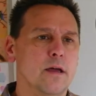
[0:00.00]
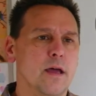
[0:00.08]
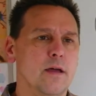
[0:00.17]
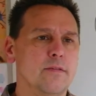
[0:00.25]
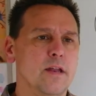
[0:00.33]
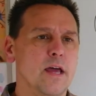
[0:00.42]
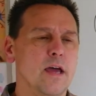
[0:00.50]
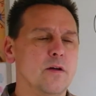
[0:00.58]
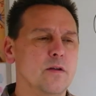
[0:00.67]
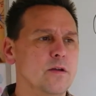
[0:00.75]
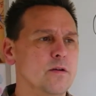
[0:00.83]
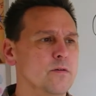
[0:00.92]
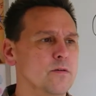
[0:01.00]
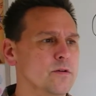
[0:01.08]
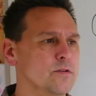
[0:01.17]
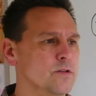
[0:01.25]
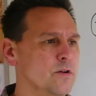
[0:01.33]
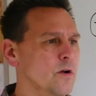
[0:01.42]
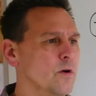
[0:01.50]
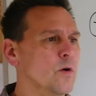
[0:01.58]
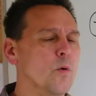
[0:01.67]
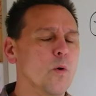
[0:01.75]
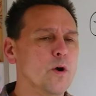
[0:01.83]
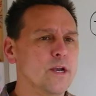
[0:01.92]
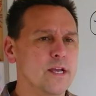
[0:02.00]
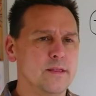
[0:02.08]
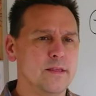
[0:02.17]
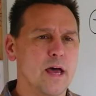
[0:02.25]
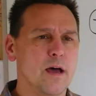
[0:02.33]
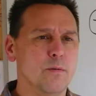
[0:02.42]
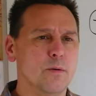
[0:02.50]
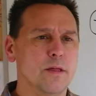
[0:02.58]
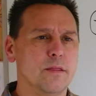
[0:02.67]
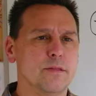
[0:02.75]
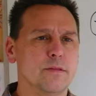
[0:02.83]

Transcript: And then how do you, you know, coordinate that with